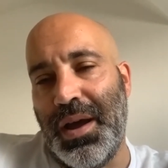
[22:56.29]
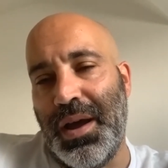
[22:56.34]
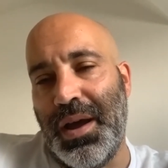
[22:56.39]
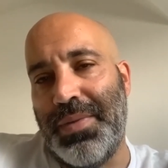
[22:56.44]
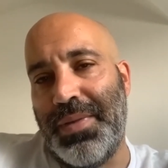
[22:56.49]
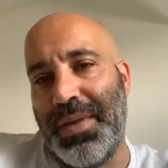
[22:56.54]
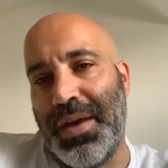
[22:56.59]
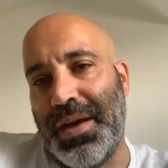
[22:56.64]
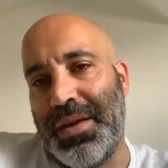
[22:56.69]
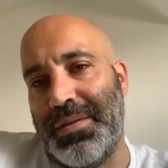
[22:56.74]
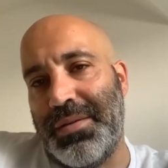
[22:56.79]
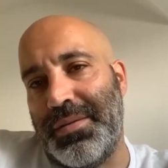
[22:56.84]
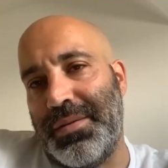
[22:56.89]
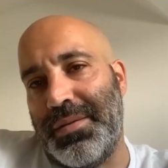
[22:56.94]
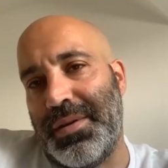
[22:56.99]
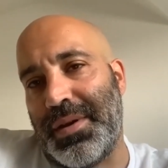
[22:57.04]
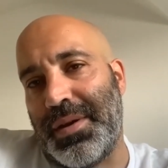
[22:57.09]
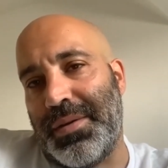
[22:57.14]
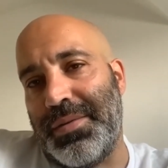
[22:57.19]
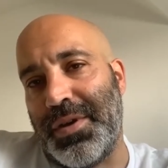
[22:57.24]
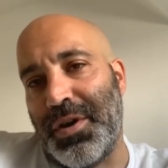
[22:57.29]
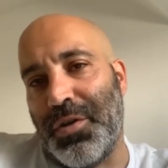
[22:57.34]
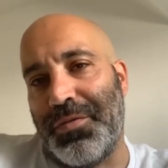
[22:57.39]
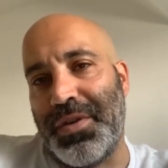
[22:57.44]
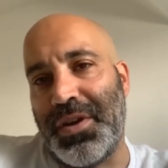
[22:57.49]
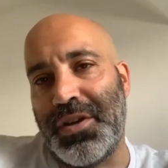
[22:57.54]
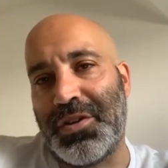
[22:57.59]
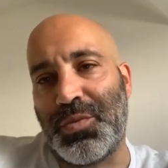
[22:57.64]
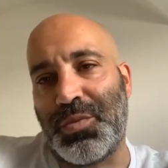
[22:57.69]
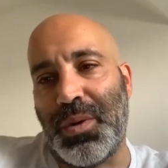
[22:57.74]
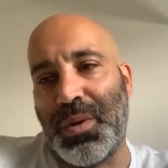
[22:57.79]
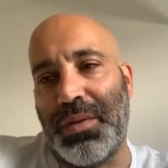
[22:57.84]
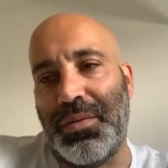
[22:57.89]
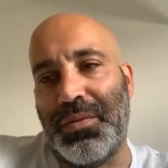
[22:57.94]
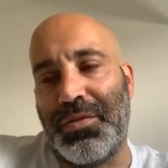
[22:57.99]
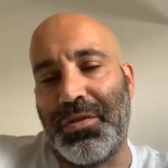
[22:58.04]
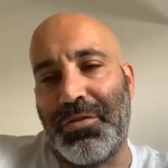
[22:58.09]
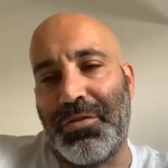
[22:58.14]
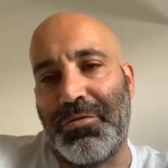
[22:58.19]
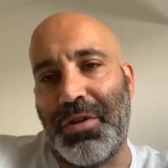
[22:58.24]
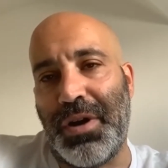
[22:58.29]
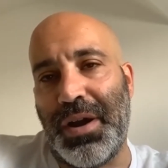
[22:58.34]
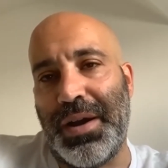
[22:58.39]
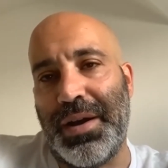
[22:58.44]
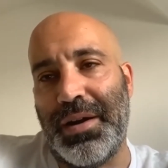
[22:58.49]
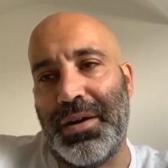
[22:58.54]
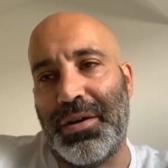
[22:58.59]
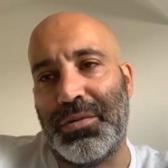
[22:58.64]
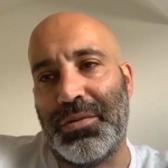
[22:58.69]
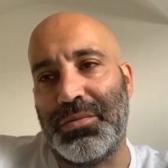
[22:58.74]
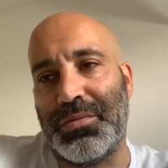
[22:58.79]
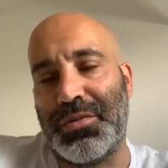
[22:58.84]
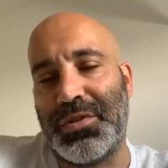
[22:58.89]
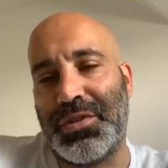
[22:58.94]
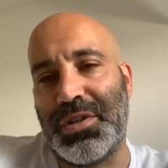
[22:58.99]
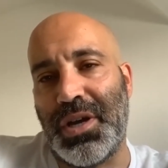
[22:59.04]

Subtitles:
And then, you know, the obvious ones around